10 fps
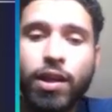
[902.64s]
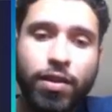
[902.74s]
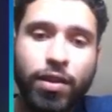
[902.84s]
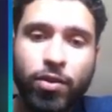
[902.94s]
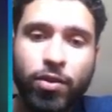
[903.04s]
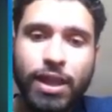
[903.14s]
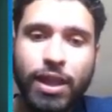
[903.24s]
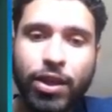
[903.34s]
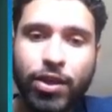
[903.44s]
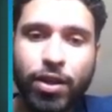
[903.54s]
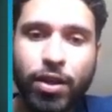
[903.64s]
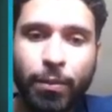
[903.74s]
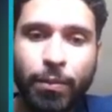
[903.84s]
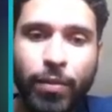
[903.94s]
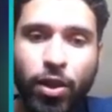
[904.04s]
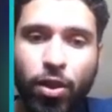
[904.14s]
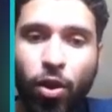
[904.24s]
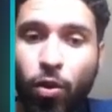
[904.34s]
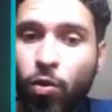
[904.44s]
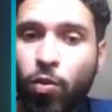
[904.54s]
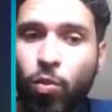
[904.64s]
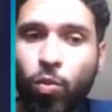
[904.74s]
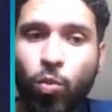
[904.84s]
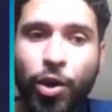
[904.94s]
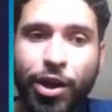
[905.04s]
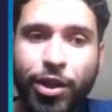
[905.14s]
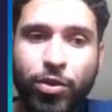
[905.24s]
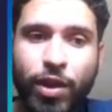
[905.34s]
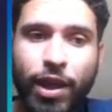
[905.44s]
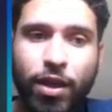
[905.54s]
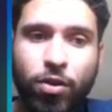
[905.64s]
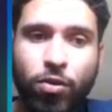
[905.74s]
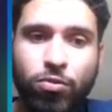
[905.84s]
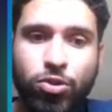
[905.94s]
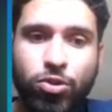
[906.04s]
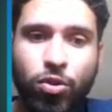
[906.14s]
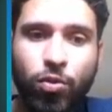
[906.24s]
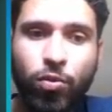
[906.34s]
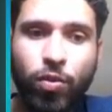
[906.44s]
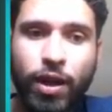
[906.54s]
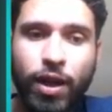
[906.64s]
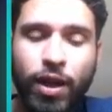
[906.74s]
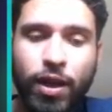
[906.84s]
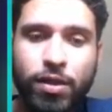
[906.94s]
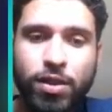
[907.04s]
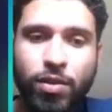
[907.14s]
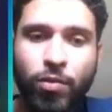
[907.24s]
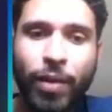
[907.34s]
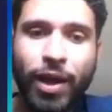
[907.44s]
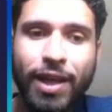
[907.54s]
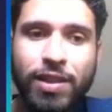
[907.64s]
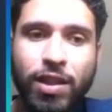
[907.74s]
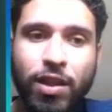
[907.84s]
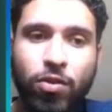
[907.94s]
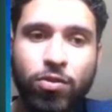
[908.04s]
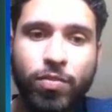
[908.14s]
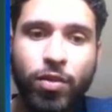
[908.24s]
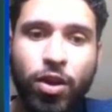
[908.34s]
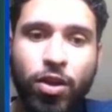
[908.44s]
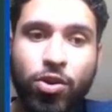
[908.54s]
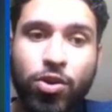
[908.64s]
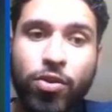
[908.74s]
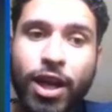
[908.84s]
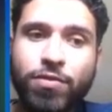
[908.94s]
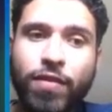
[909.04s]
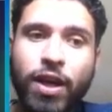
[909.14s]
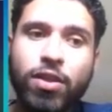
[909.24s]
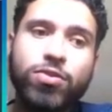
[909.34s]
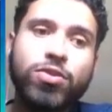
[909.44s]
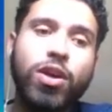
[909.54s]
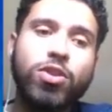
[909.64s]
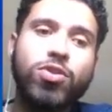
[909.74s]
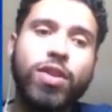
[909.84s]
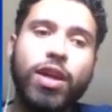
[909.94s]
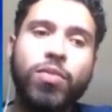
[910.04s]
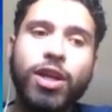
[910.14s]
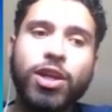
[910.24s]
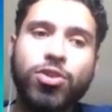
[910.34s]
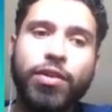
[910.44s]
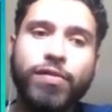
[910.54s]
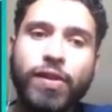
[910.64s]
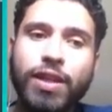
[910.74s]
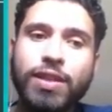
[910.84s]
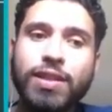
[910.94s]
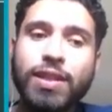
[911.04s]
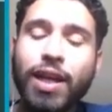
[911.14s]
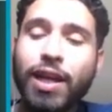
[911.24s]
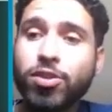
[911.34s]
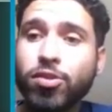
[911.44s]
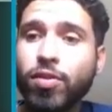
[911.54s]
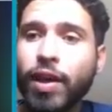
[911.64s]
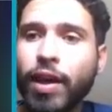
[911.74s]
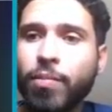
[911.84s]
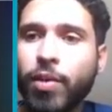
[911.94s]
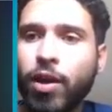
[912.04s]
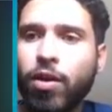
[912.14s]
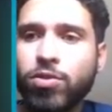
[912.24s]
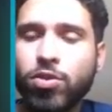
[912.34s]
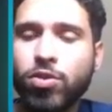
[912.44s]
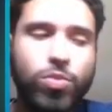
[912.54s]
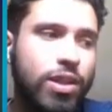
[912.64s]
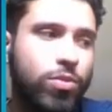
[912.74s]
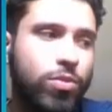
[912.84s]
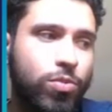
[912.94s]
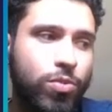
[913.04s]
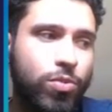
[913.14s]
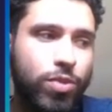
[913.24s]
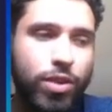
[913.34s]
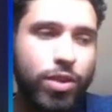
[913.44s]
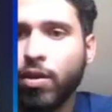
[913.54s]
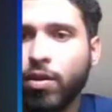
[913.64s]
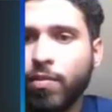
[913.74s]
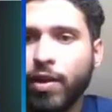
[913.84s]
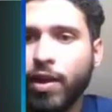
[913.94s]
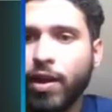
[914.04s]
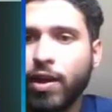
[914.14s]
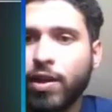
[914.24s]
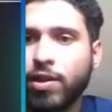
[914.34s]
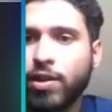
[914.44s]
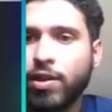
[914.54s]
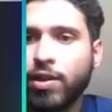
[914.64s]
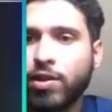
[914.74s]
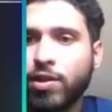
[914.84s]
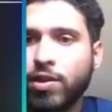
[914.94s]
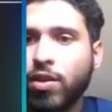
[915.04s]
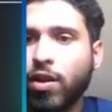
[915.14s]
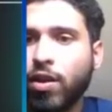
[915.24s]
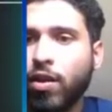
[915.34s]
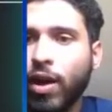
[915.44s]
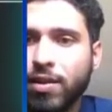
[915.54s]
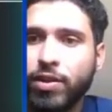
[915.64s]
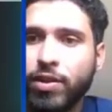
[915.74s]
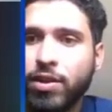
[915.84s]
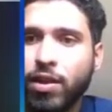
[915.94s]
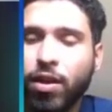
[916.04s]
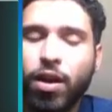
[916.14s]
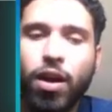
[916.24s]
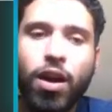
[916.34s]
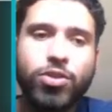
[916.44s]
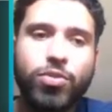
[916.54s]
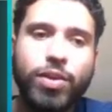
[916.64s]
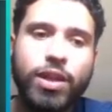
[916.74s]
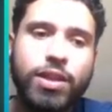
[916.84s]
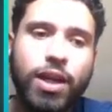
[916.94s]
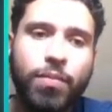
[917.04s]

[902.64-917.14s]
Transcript: there is a layer below where you can control some opacity or some color correction values so that you make sure everything is nice to look at, but also really readable. Because otherwise, if it's hard to read,